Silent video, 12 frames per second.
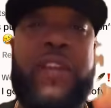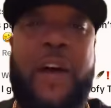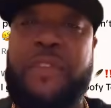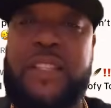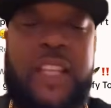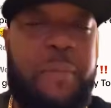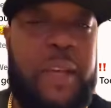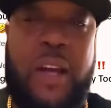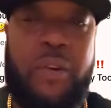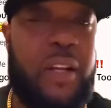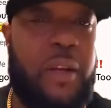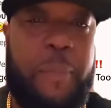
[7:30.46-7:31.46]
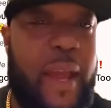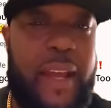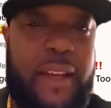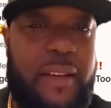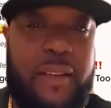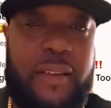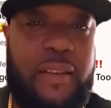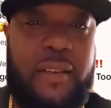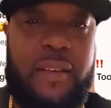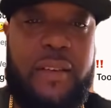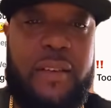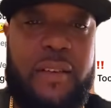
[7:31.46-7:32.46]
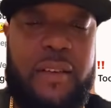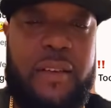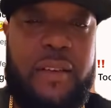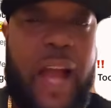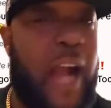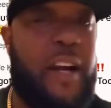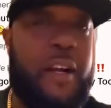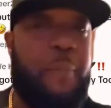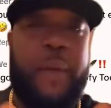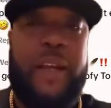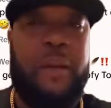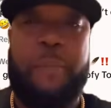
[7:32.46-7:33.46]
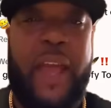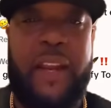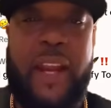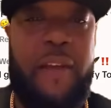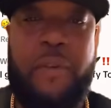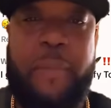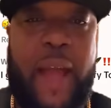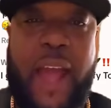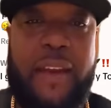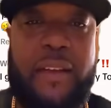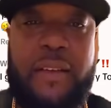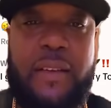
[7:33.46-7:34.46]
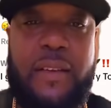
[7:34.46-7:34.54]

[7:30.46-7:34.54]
you never see me on a debate. I could have been debated everybody.